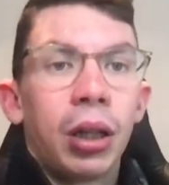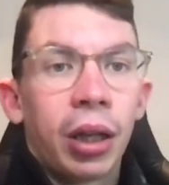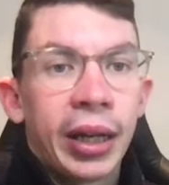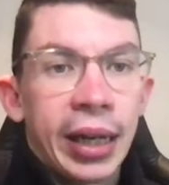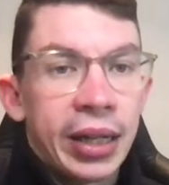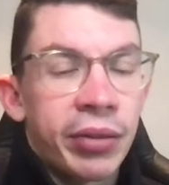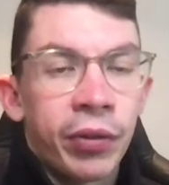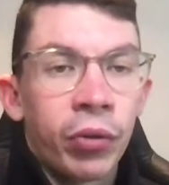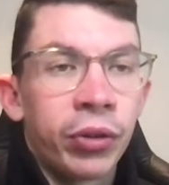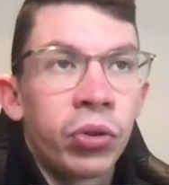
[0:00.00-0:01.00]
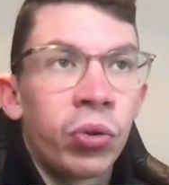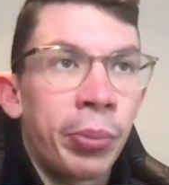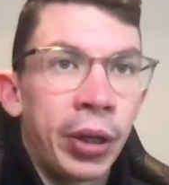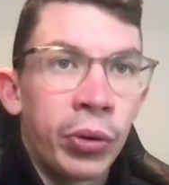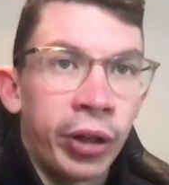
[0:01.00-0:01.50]
He gets involved in all the
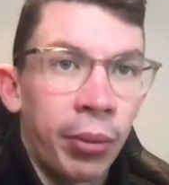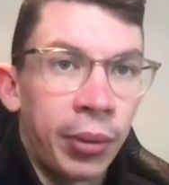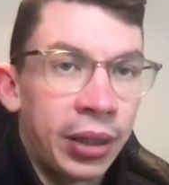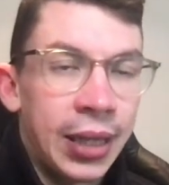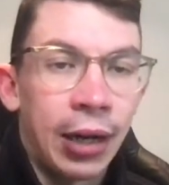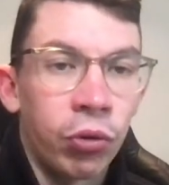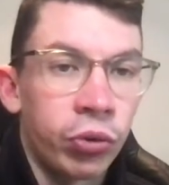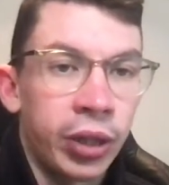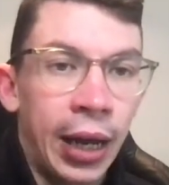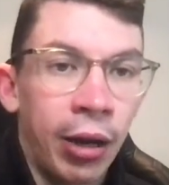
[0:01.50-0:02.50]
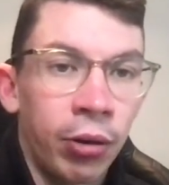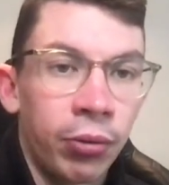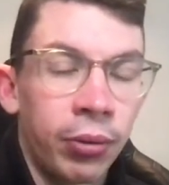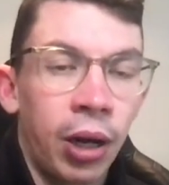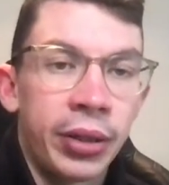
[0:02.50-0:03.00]
build-up, integral to how
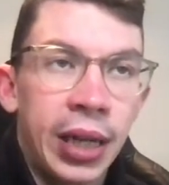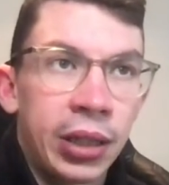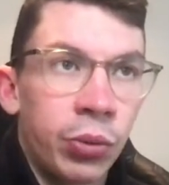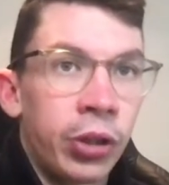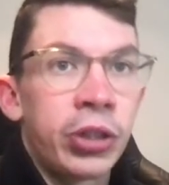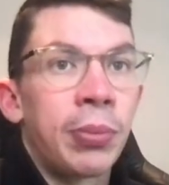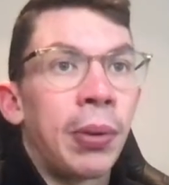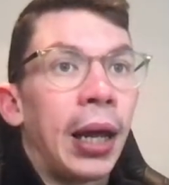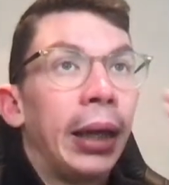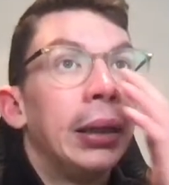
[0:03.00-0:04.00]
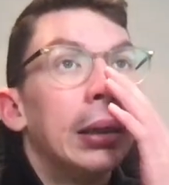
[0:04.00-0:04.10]
Arteta wants to play.